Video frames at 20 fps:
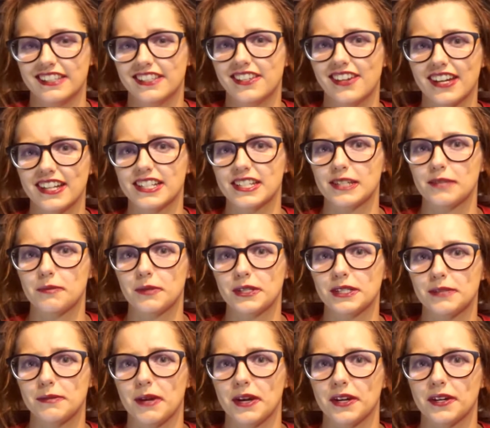are actually
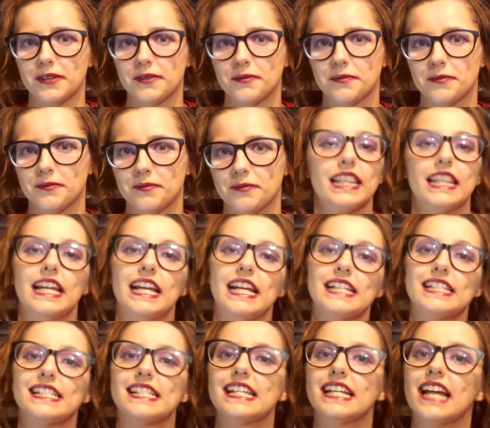pretty smart. The
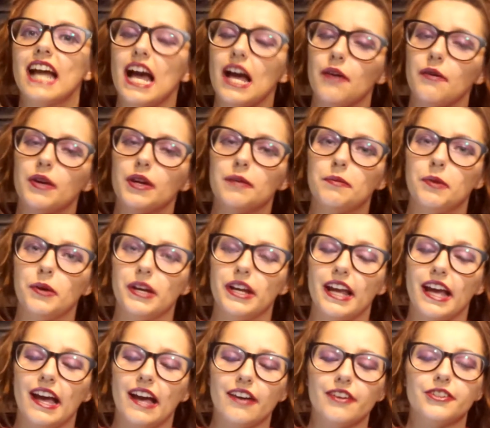next thing I want to
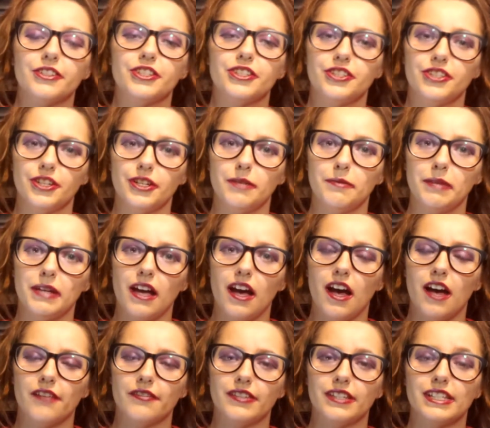point out should be
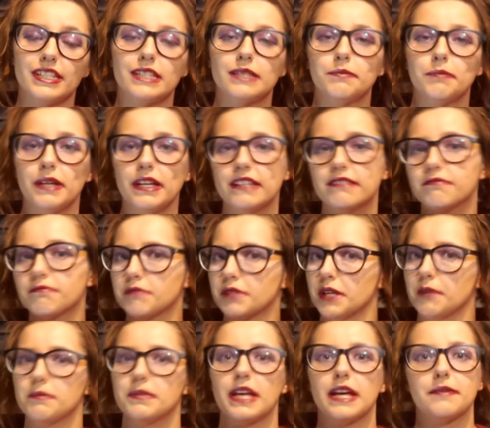obvious, but
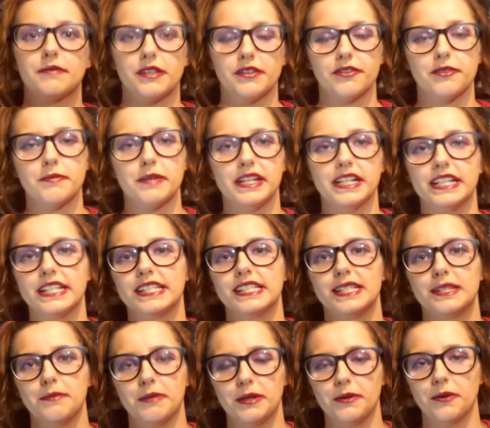sometimes everybody
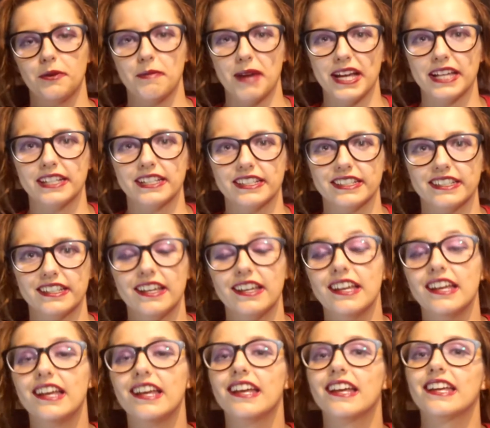needs to be reminded.
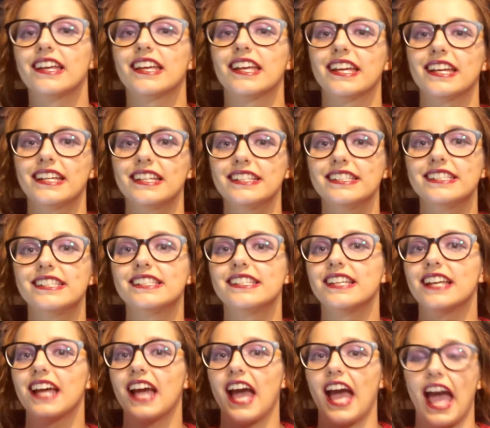Kids
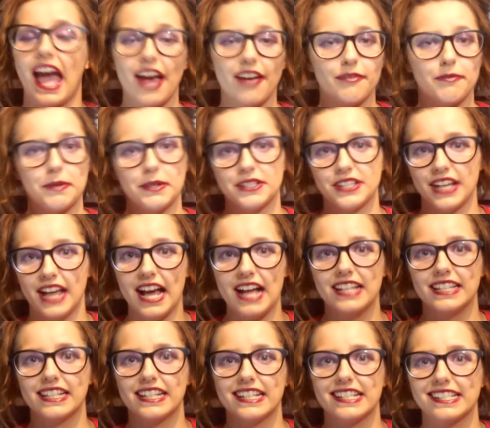have
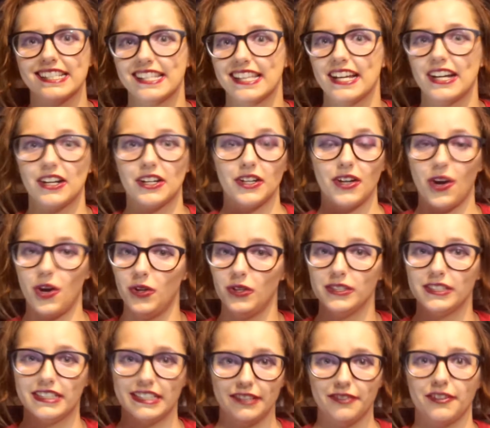personalities, they're
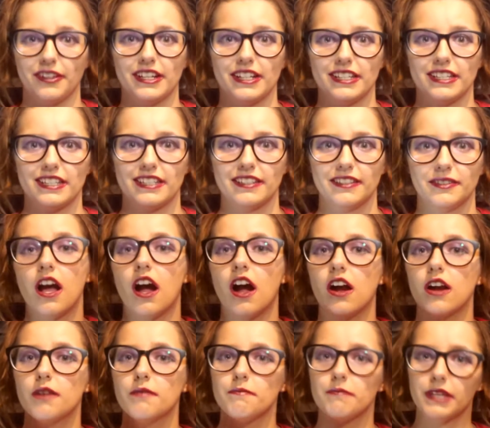all different.
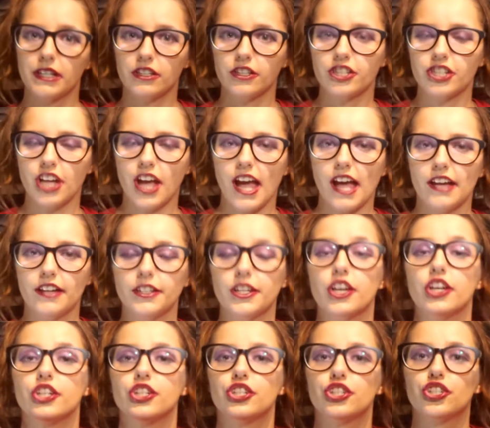Our middle child
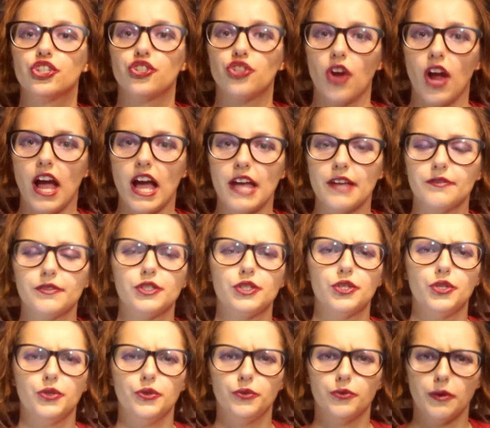strives
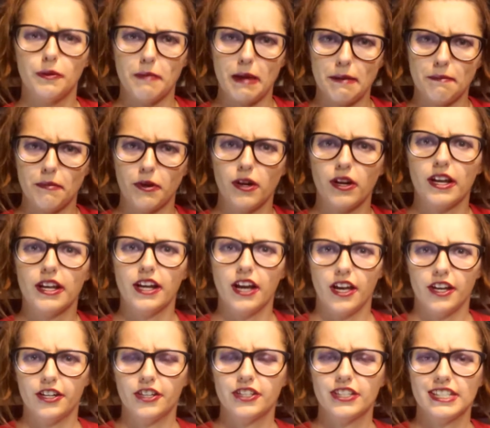to remember and
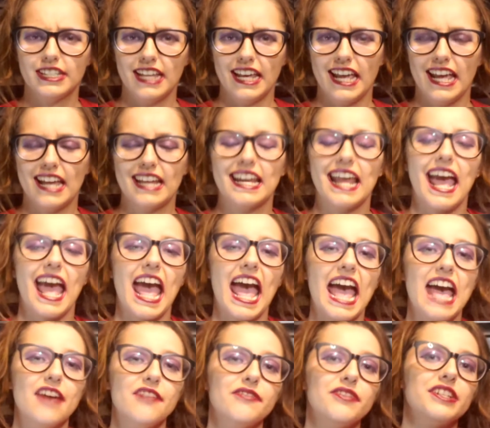understand
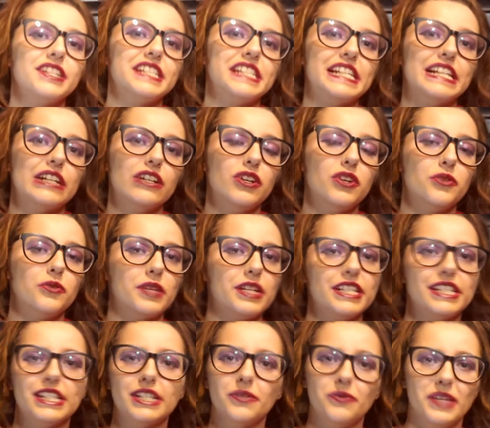every single
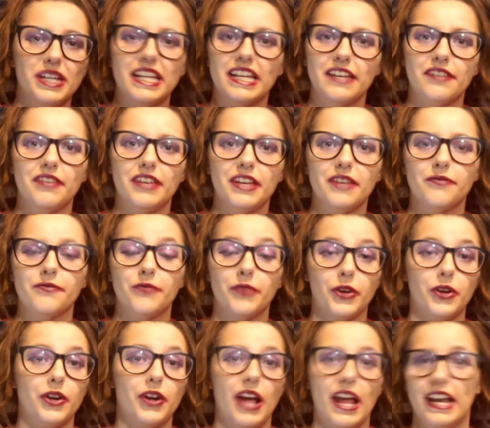reason we give him
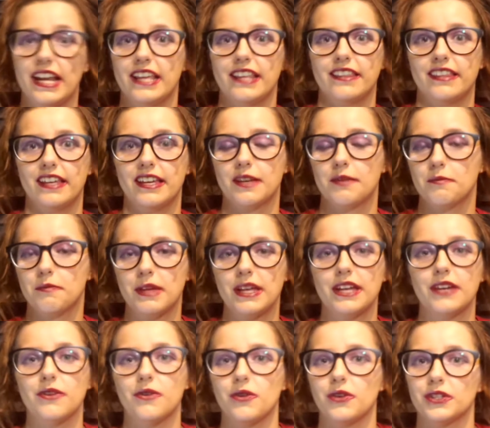for anything,
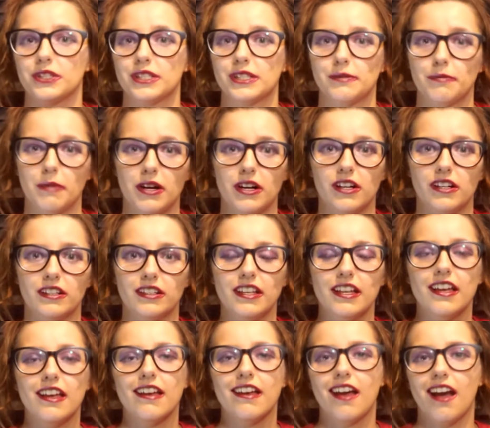big or small.
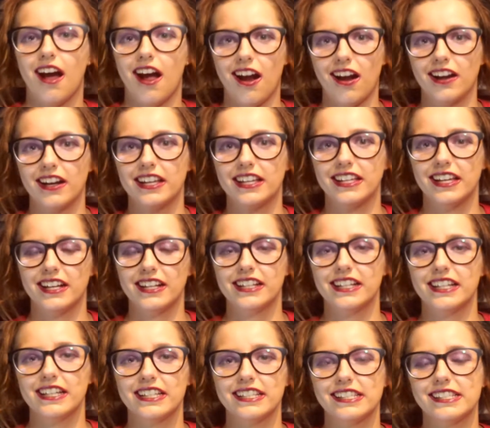Our
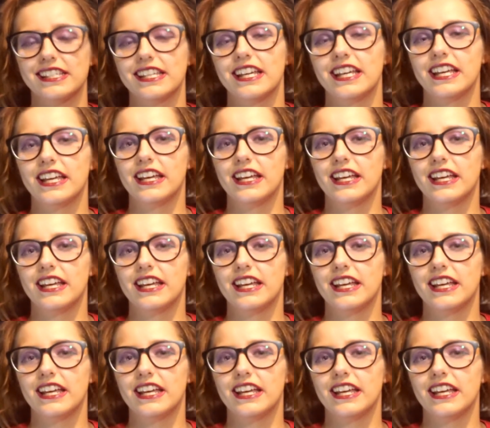youngest,